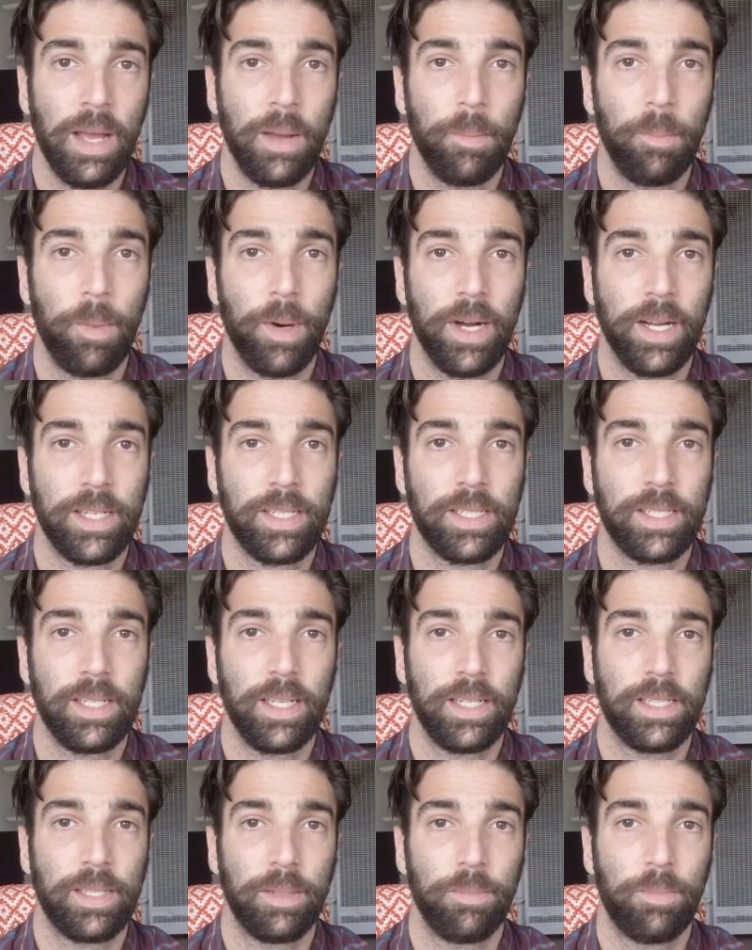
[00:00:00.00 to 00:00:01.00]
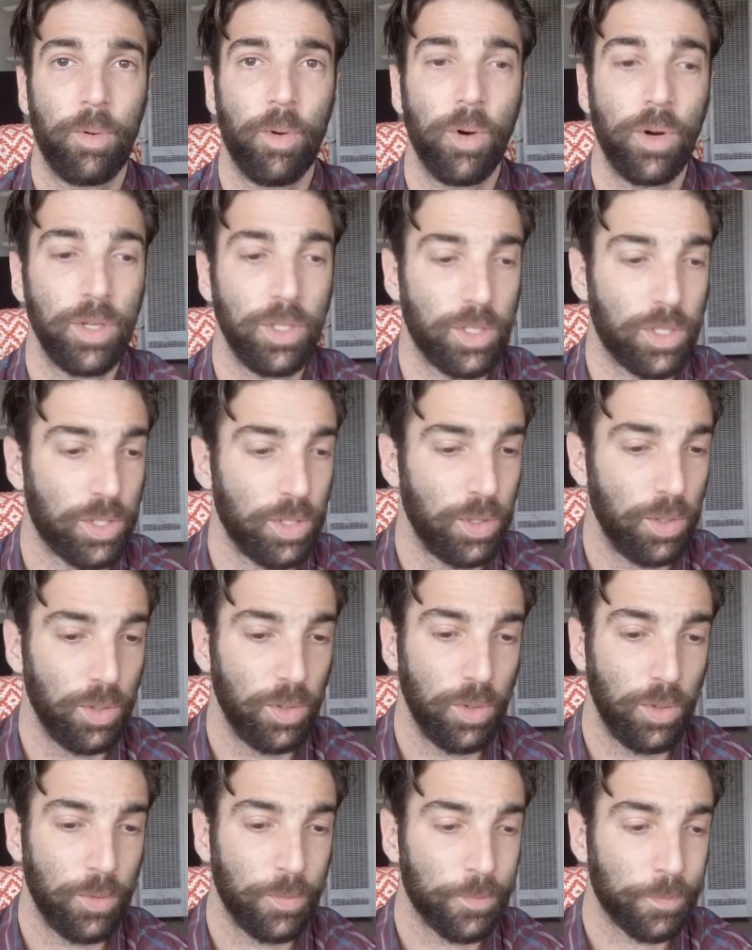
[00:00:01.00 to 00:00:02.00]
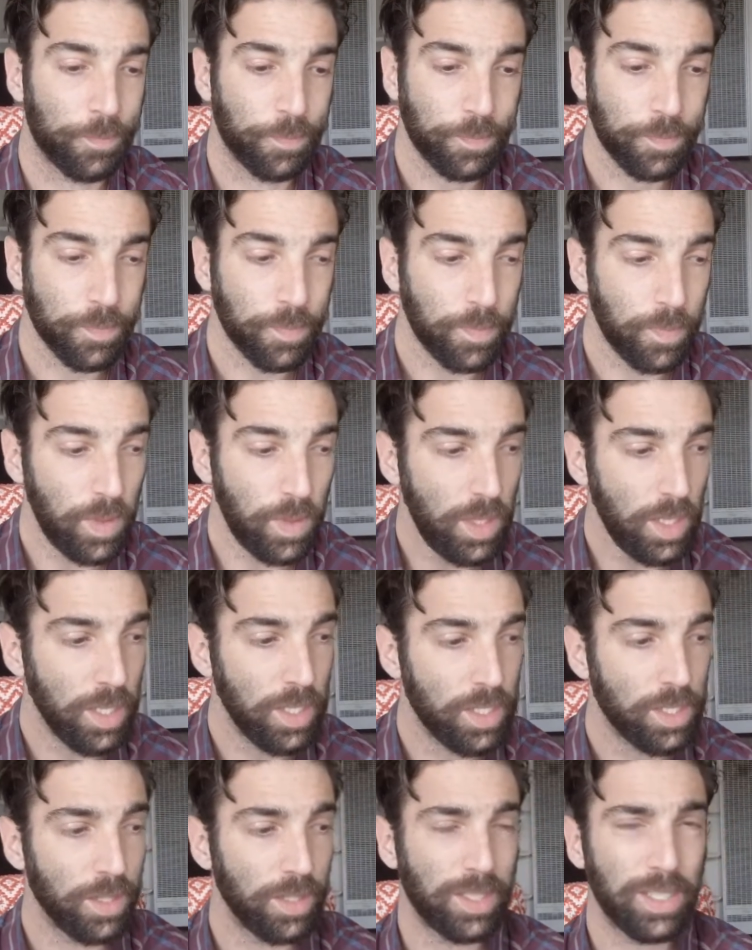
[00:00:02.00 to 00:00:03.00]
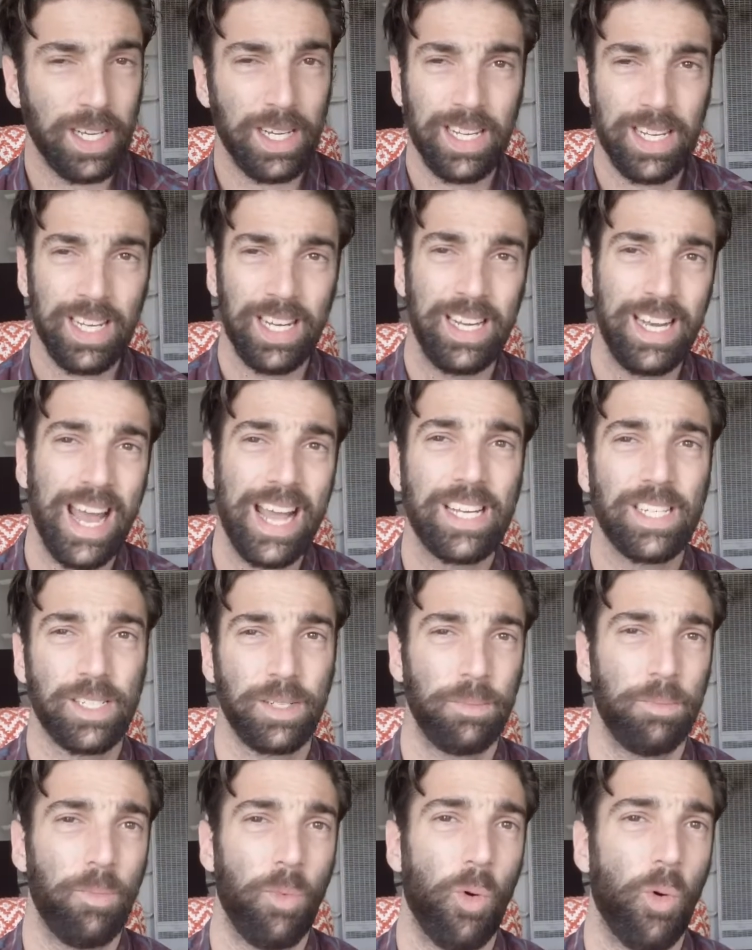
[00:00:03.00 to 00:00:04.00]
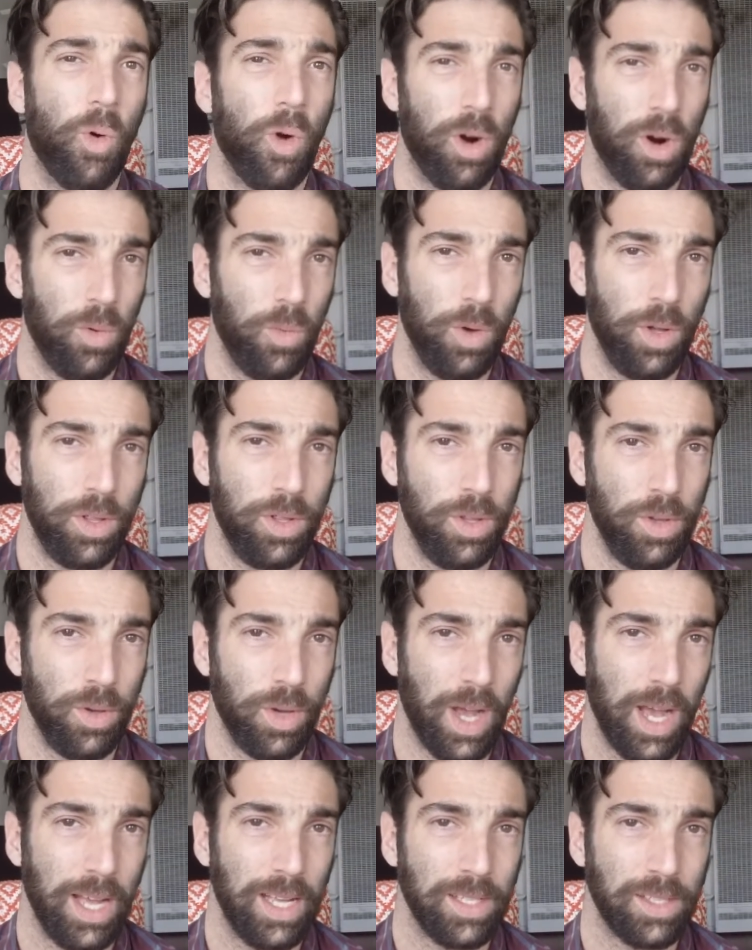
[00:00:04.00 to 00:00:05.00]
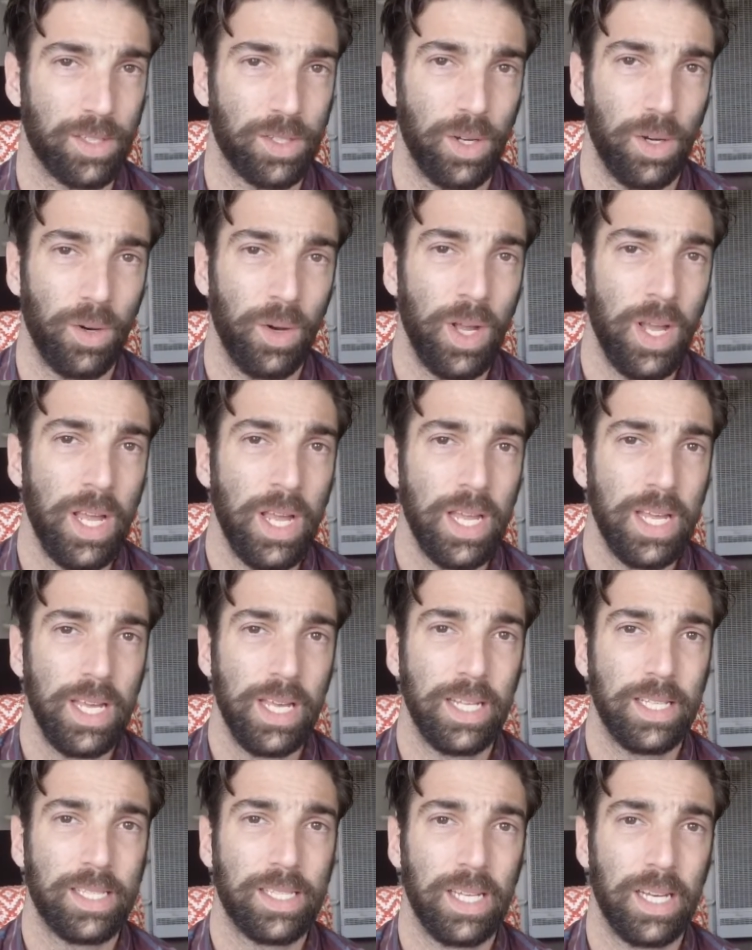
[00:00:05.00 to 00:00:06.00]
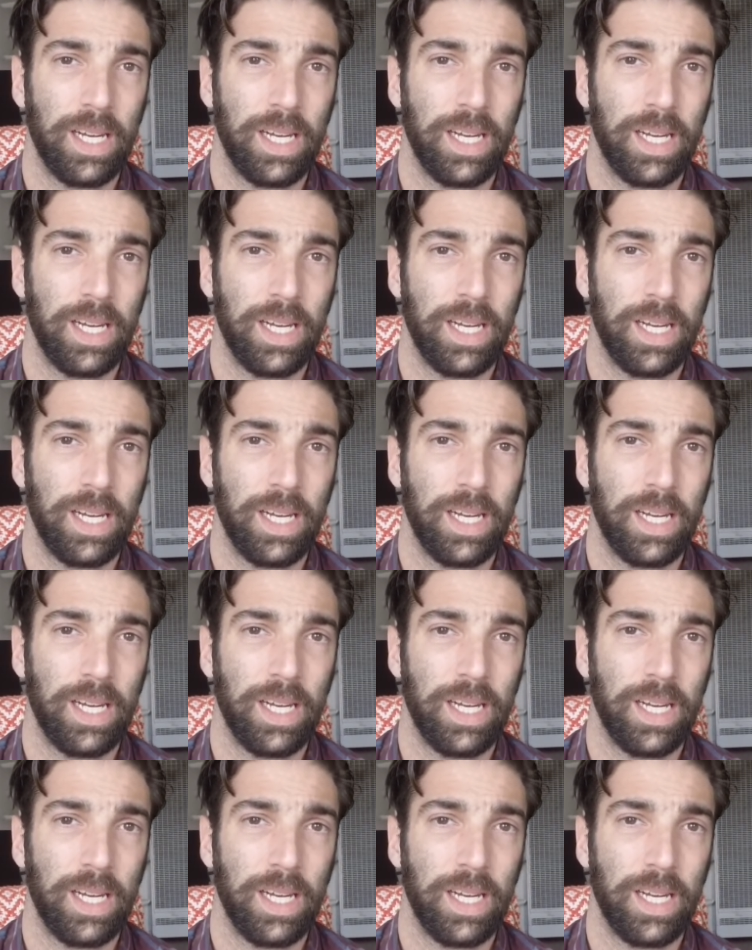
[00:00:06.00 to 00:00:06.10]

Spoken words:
But it's important to kind of connect more with you guys. So it's